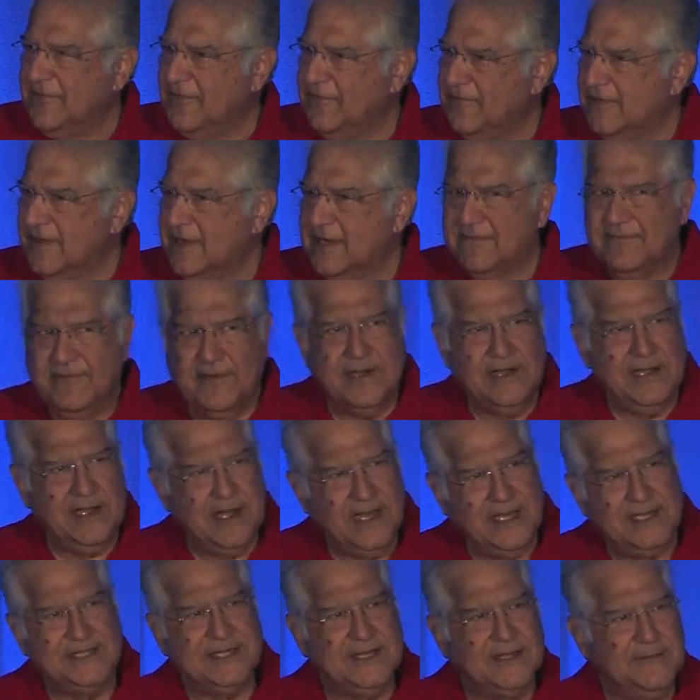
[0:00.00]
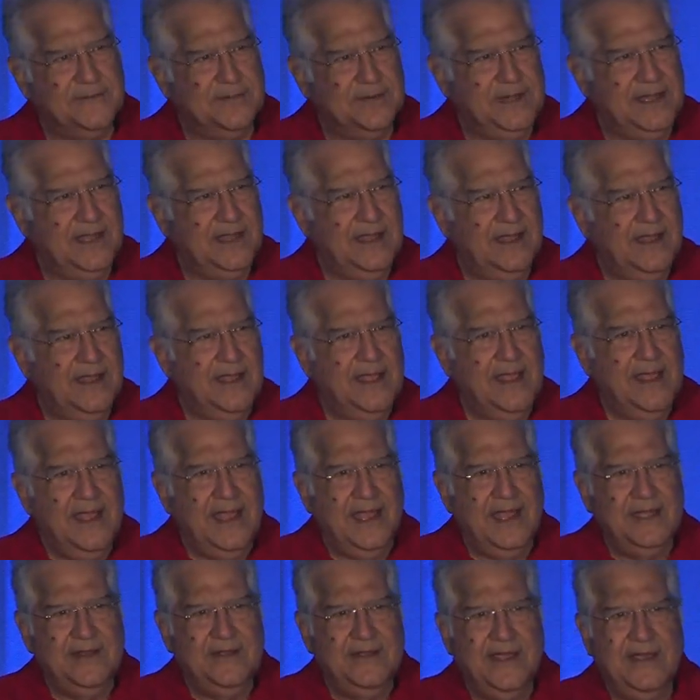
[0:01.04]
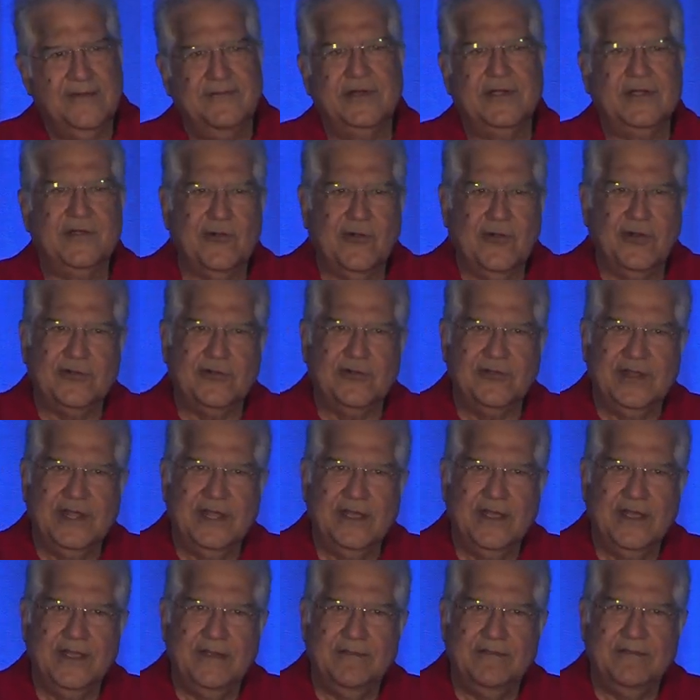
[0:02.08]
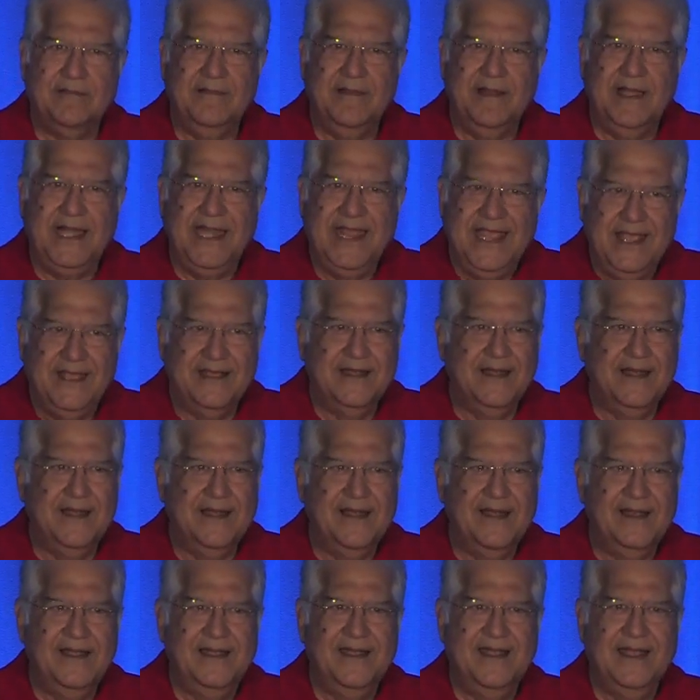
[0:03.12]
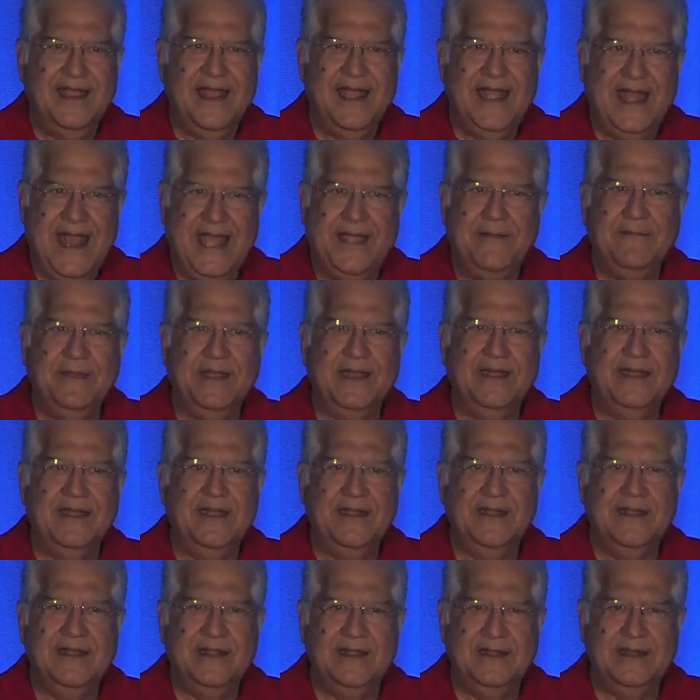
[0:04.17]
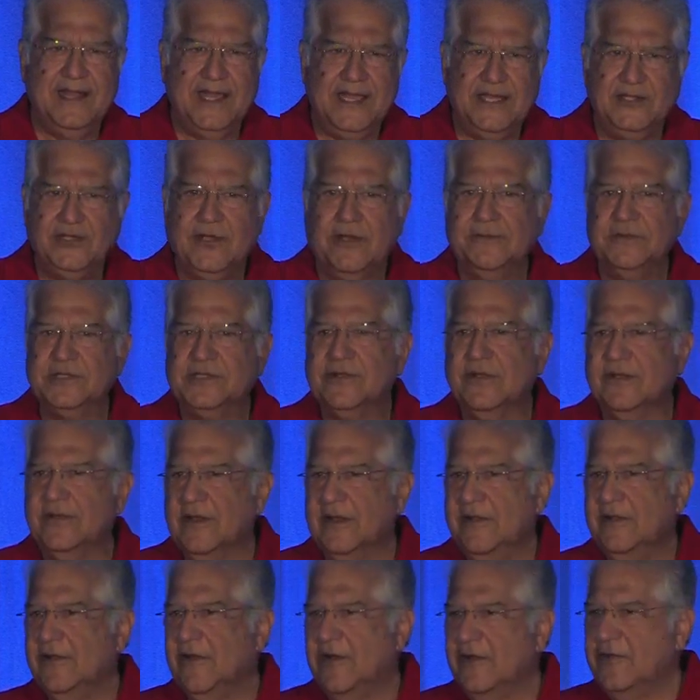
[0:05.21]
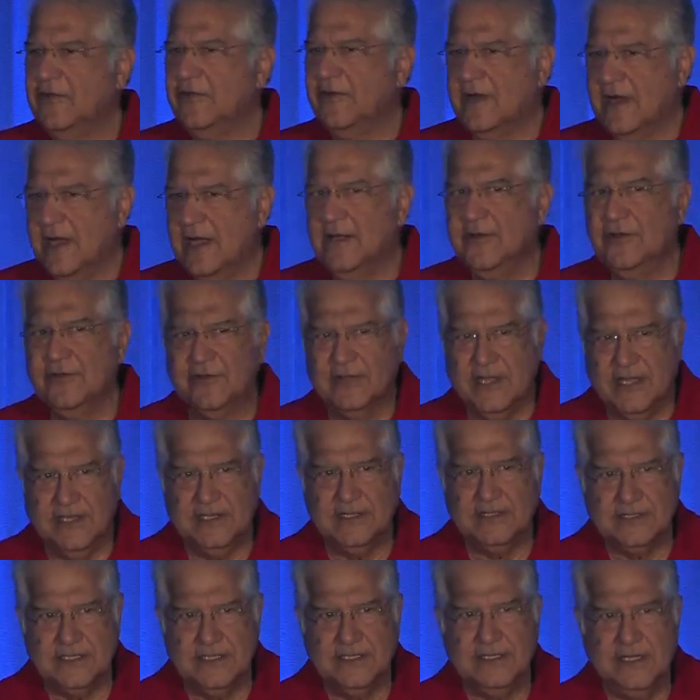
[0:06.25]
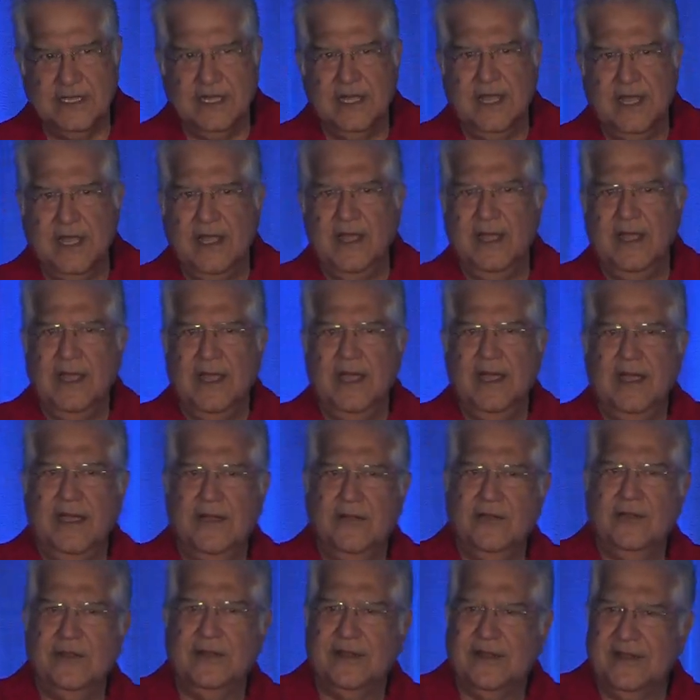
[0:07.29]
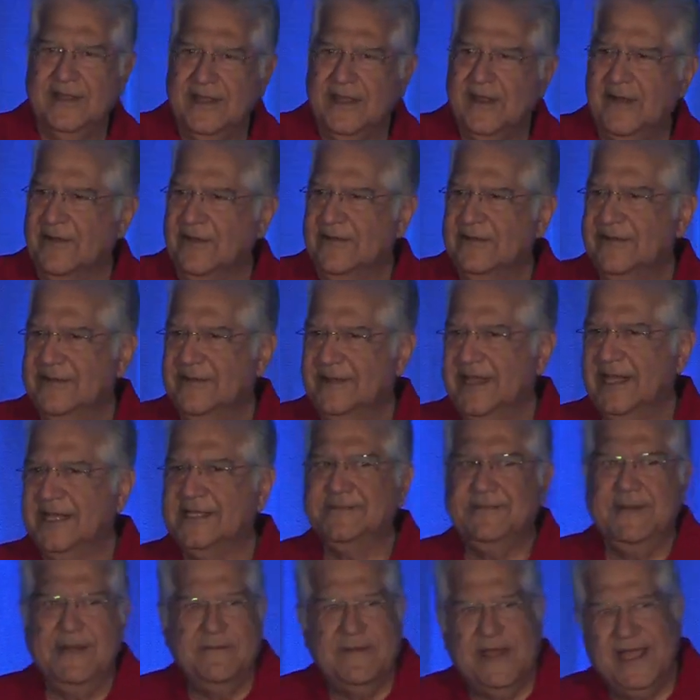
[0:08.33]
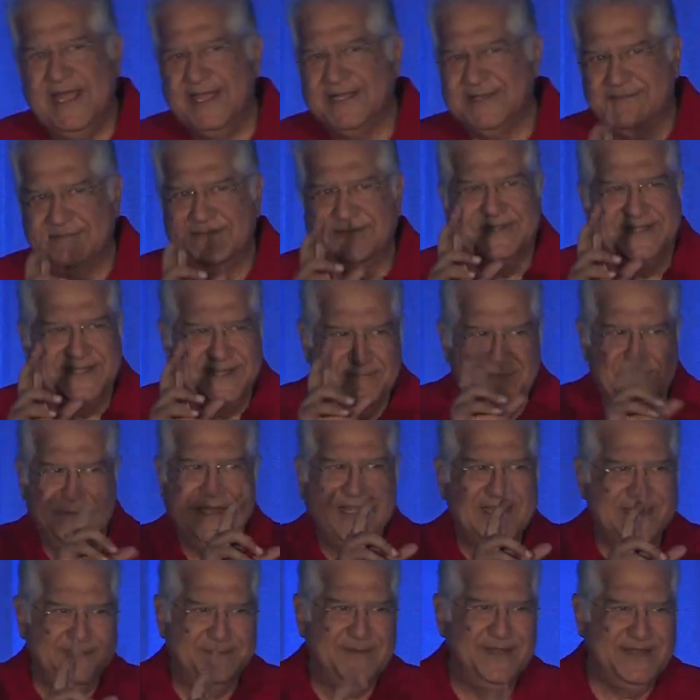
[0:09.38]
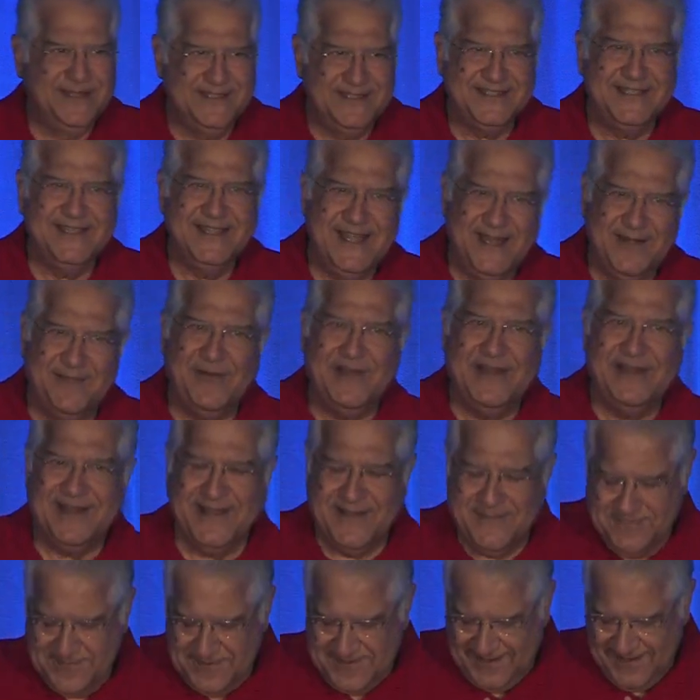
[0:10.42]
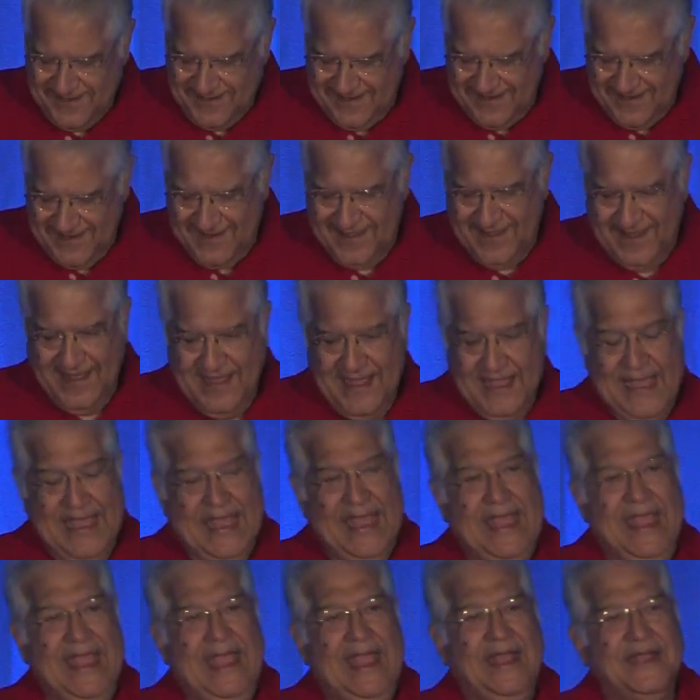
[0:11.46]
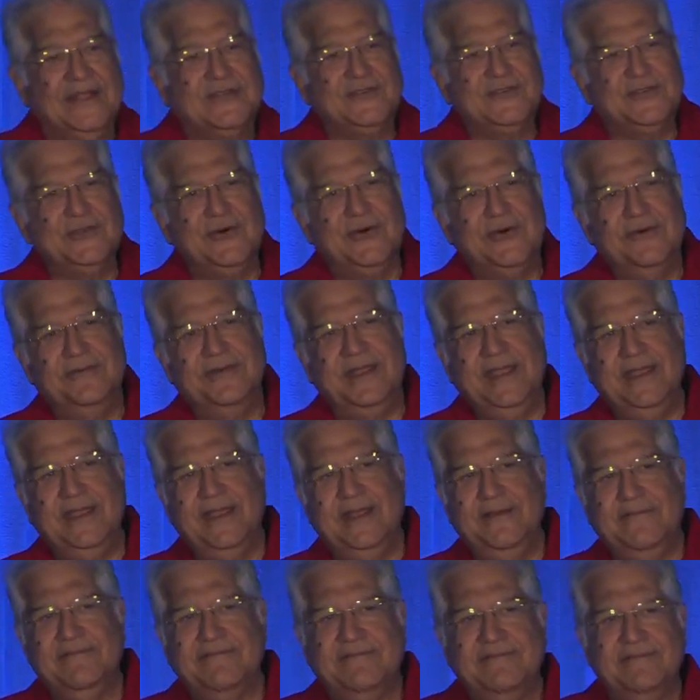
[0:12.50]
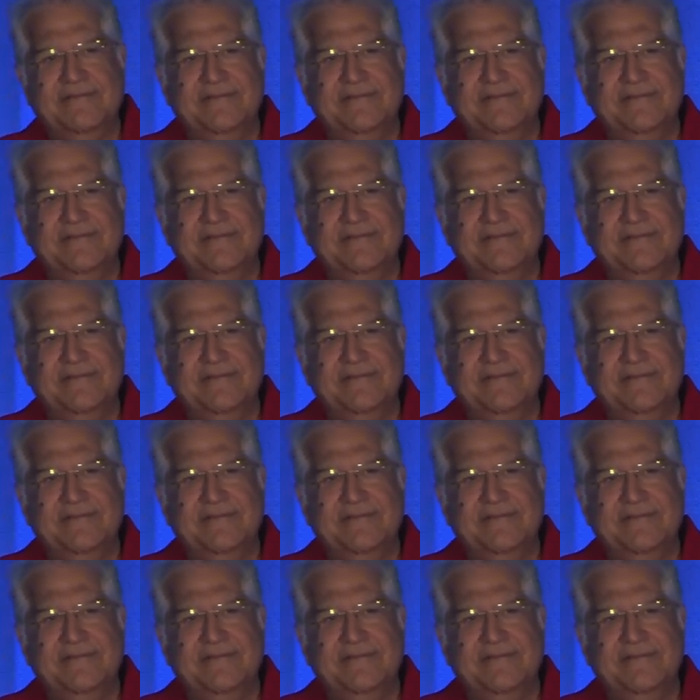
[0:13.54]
you worked for a large company and you ever talk to their legal and admin, their job is to tell you how you can't do things. I don't, you know, that's been my ex simple experience in that one company. So we,